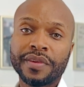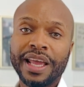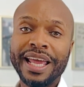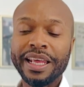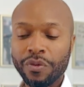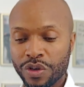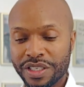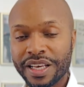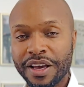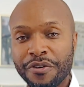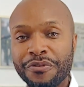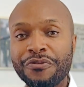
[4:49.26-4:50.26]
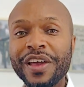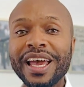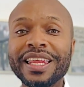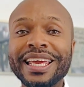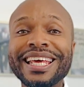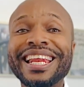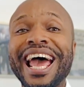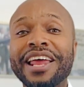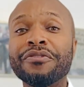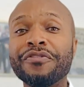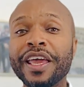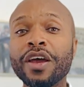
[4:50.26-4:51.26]
And it was failing, and it had
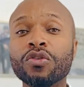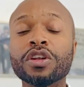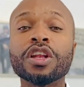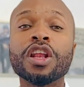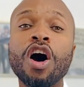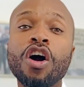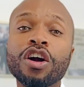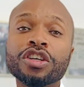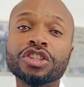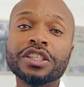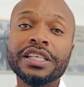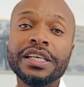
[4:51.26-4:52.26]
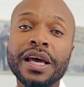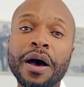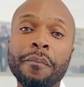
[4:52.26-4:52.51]
failed largely